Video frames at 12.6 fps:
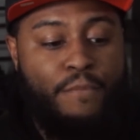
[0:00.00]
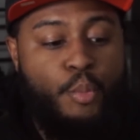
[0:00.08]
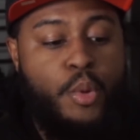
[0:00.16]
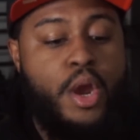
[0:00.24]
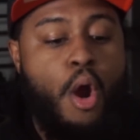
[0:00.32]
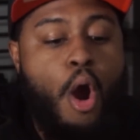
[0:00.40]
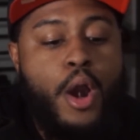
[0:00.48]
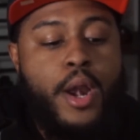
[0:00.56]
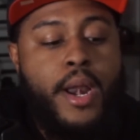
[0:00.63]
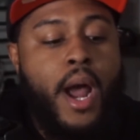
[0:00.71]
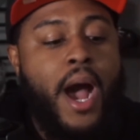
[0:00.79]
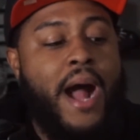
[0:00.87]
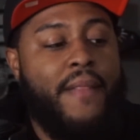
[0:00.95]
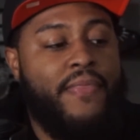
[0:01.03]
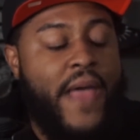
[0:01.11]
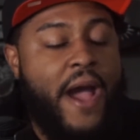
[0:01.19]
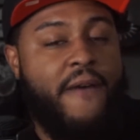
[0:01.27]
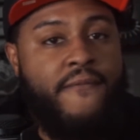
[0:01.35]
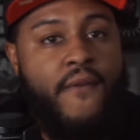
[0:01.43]
we are not
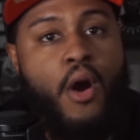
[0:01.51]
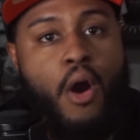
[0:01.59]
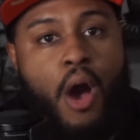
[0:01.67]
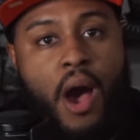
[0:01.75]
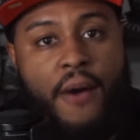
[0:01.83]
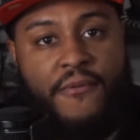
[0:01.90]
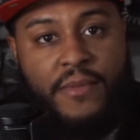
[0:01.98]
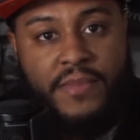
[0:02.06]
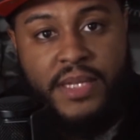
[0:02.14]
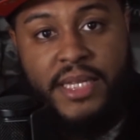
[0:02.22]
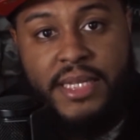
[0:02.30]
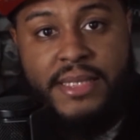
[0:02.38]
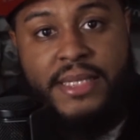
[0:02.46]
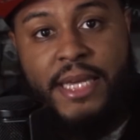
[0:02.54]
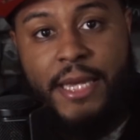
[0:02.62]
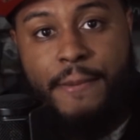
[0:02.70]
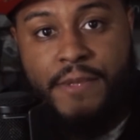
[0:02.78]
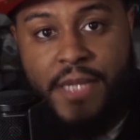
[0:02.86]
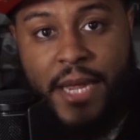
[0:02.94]
that far off from these
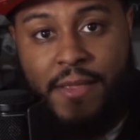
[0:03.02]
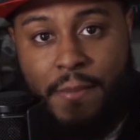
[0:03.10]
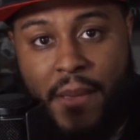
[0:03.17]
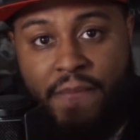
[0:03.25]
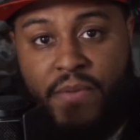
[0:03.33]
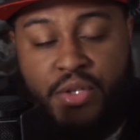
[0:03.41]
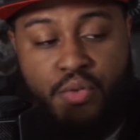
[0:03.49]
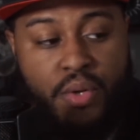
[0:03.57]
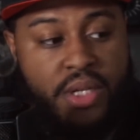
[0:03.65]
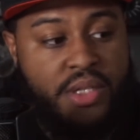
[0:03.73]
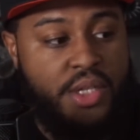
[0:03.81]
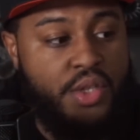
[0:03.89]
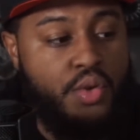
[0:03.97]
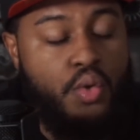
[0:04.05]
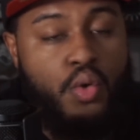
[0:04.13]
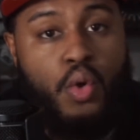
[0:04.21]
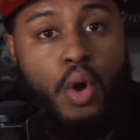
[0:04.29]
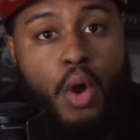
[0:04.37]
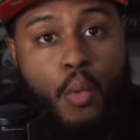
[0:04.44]
teams like the Memphis Grizzlies
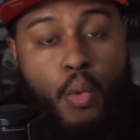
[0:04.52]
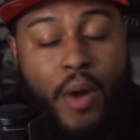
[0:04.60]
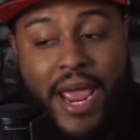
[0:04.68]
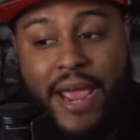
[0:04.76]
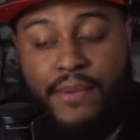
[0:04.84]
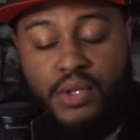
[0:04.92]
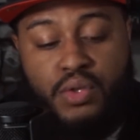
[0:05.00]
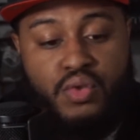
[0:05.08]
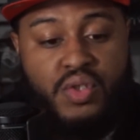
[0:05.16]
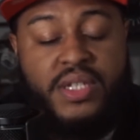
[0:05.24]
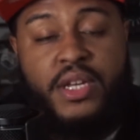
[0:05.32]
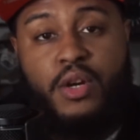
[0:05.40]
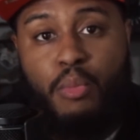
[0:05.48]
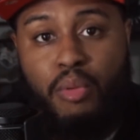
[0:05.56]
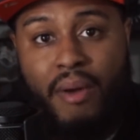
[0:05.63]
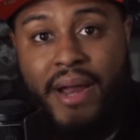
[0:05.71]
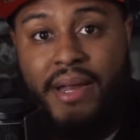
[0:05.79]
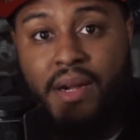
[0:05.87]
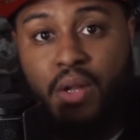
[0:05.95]
who were able to steal
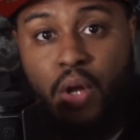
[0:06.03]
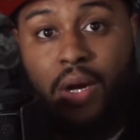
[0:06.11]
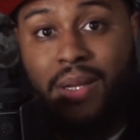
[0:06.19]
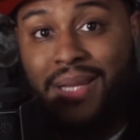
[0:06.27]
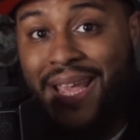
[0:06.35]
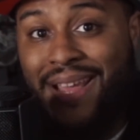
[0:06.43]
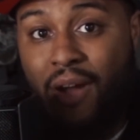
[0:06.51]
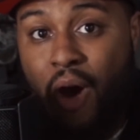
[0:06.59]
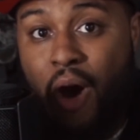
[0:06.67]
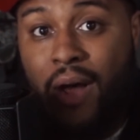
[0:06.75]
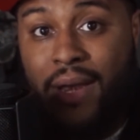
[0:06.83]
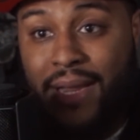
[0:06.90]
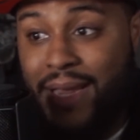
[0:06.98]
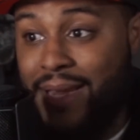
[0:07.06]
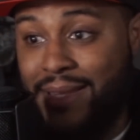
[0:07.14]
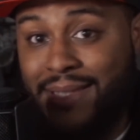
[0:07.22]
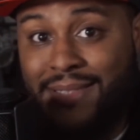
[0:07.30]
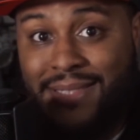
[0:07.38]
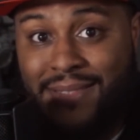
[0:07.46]
Brandon Clarke late on in
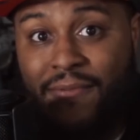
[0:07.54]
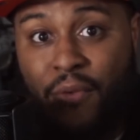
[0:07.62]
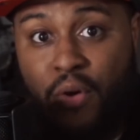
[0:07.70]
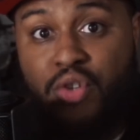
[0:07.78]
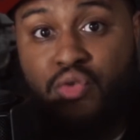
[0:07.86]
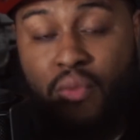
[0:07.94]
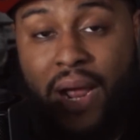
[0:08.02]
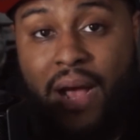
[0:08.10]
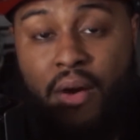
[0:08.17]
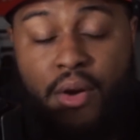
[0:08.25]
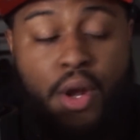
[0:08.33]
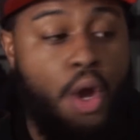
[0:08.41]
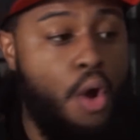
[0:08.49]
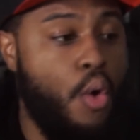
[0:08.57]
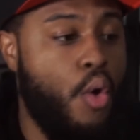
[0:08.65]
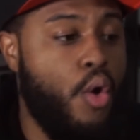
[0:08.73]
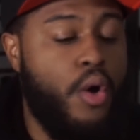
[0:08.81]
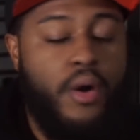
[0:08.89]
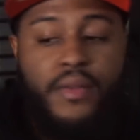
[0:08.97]
the first round,
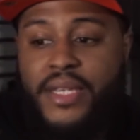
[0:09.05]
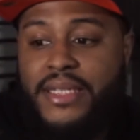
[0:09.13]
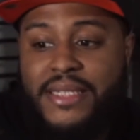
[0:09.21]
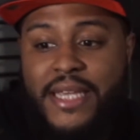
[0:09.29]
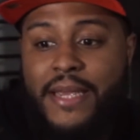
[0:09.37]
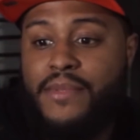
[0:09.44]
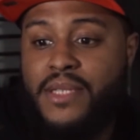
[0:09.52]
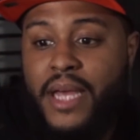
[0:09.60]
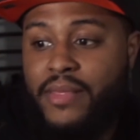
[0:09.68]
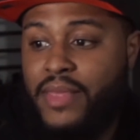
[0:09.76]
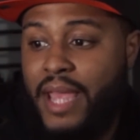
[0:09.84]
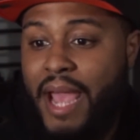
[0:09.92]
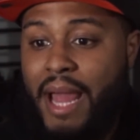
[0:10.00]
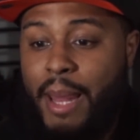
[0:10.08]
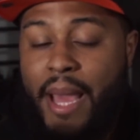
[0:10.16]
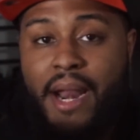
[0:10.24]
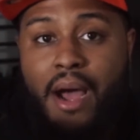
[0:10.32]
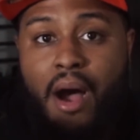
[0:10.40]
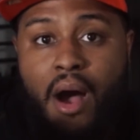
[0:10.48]
or these teams like the
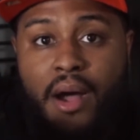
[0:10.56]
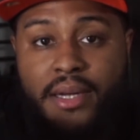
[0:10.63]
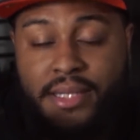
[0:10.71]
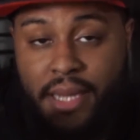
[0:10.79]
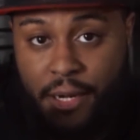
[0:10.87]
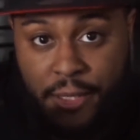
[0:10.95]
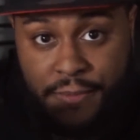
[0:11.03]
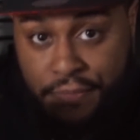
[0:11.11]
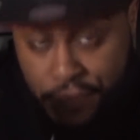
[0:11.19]
Atlanta Hawks that are